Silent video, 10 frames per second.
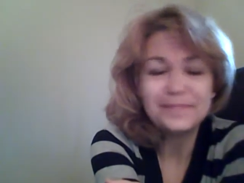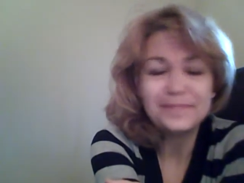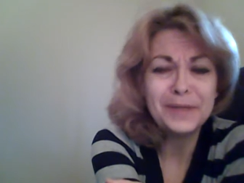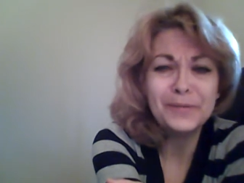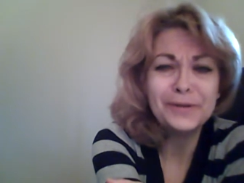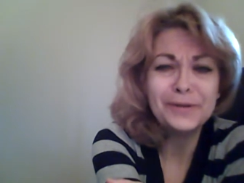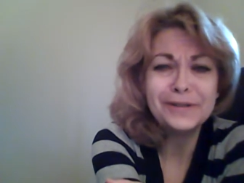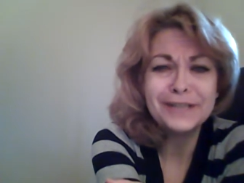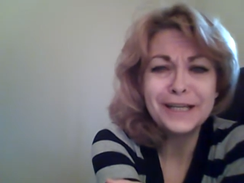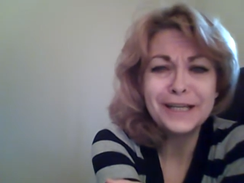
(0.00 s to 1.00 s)
People
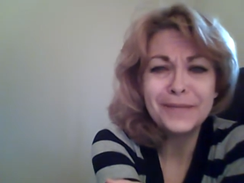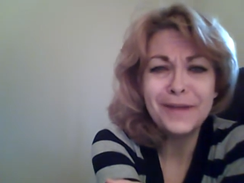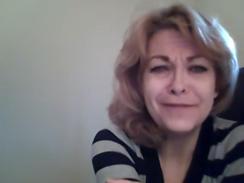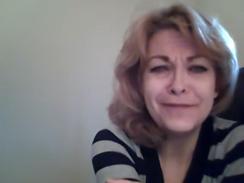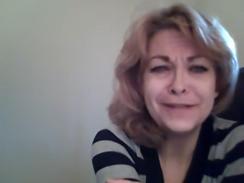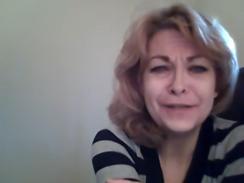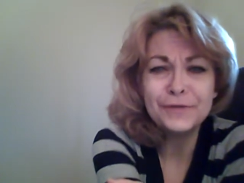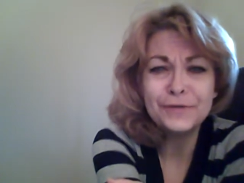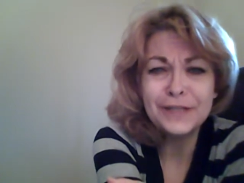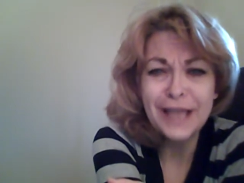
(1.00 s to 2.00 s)
are taking my
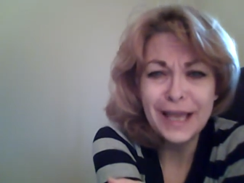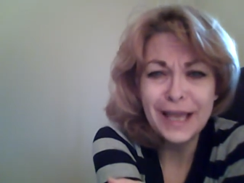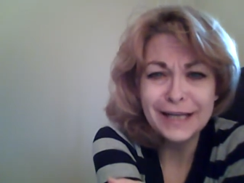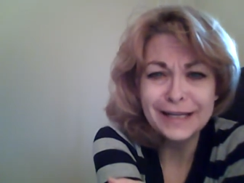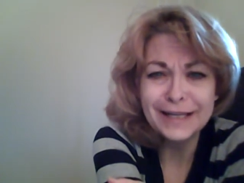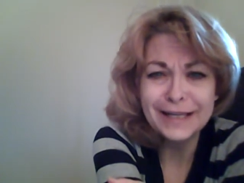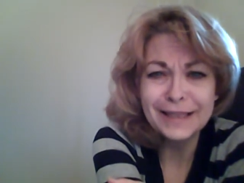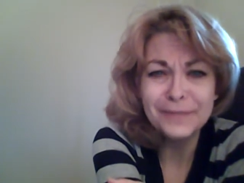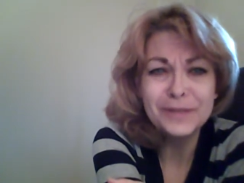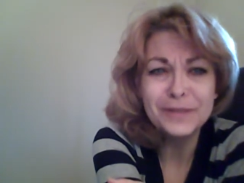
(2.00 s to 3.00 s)
videos and editing
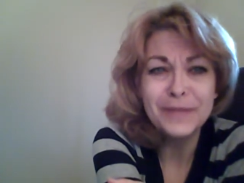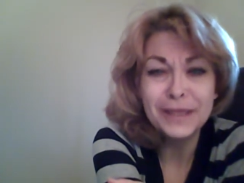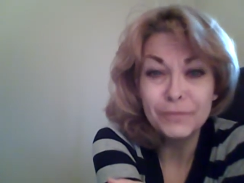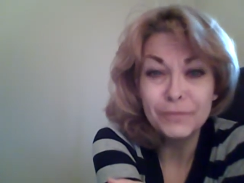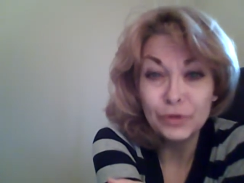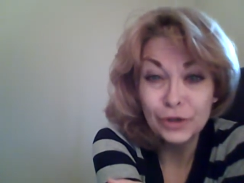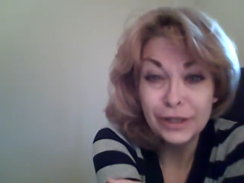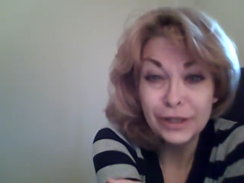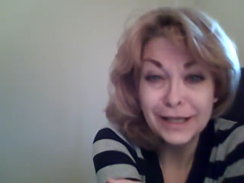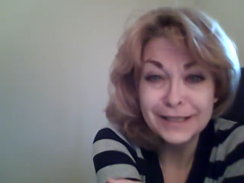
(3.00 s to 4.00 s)
them to make them
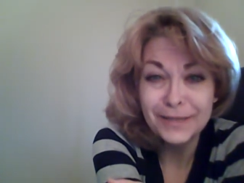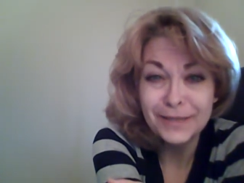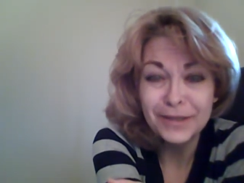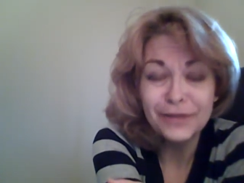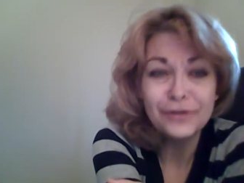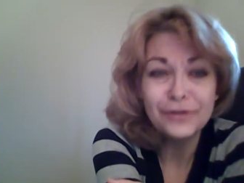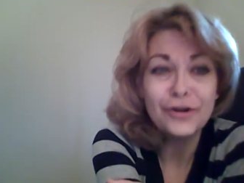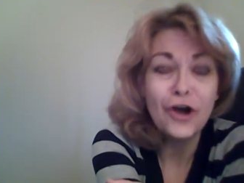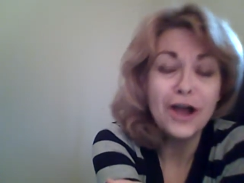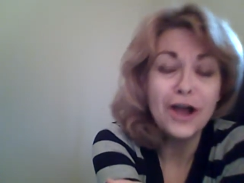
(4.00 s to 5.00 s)
look like something they're
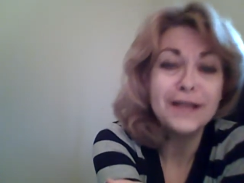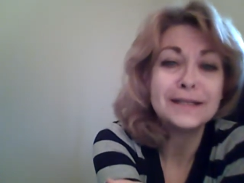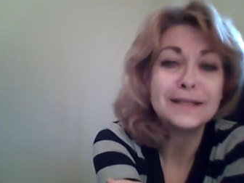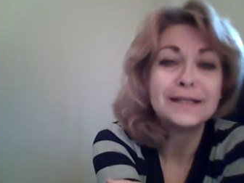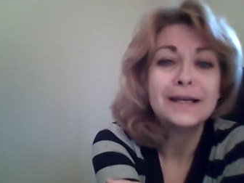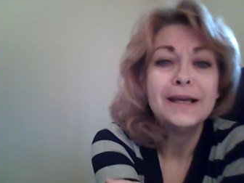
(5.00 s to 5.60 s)
not.